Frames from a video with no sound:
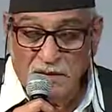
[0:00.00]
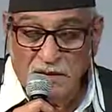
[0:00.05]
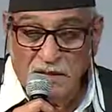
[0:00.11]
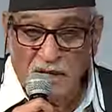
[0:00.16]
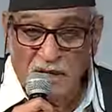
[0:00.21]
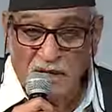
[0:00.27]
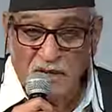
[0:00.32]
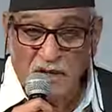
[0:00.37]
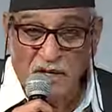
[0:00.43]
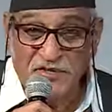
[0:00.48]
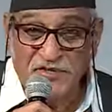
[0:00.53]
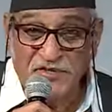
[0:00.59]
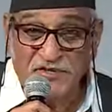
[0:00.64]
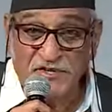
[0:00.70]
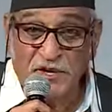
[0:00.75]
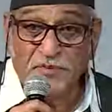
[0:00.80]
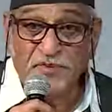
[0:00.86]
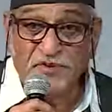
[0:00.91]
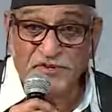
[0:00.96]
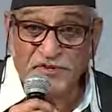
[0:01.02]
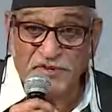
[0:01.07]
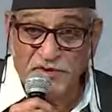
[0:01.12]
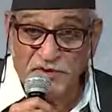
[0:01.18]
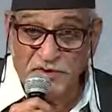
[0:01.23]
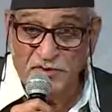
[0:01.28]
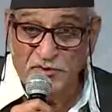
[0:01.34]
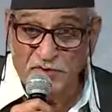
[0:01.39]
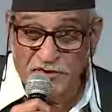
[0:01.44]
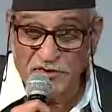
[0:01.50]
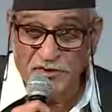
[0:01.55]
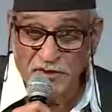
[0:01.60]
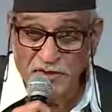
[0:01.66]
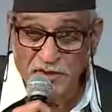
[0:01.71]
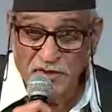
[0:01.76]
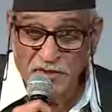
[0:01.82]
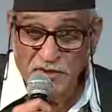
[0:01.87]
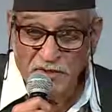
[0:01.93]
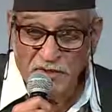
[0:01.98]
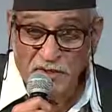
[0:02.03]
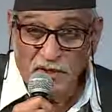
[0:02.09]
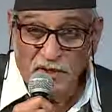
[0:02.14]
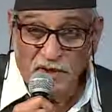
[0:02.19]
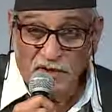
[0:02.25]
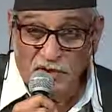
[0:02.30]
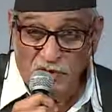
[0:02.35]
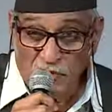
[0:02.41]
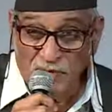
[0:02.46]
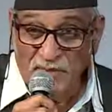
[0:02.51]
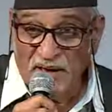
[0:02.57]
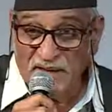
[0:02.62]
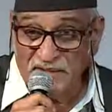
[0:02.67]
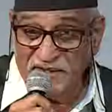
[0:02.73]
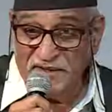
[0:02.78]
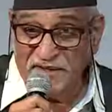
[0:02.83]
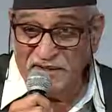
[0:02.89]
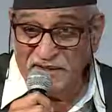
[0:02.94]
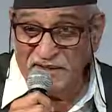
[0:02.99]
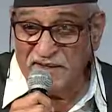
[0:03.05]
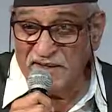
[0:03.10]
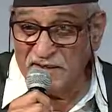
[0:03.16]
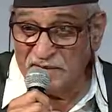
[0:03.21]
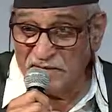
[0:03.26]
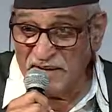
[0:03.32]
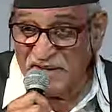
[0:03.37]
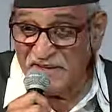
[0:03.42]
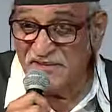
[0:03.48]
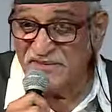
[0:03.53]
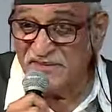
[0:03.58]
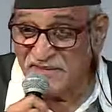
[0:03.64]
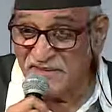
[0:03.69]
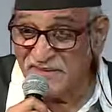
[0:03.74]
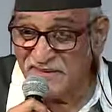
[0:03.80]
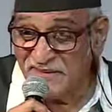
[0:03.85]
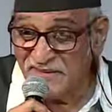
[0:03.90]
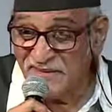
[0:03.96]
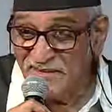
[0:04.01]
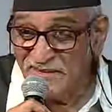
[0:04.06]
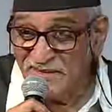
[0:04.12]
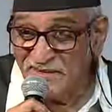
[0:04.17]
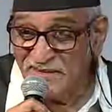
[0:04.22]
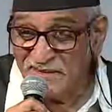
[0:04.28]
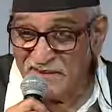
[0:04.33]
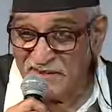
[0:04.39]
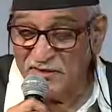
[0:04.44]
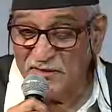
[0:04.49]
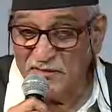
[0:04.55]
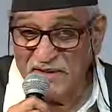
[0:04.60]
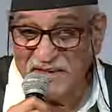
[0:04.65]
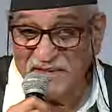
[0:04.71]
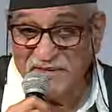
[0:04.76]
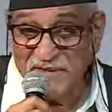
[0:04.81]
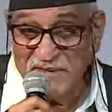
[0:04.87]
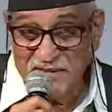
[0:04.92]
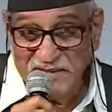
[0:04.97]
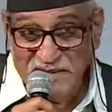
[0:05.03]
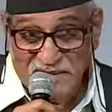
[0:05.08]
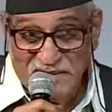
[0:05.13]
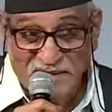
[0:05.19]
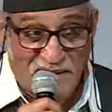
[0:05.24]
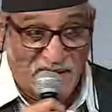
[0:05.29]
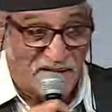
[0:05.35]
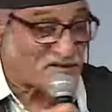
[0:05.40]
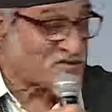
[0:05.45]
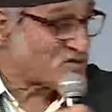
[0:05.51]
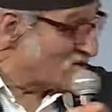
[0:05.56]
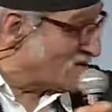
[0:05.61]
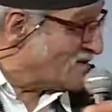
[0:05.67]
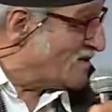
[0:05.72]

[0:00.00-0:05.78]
cannot substitute humanity in medicine. Otherwise, that's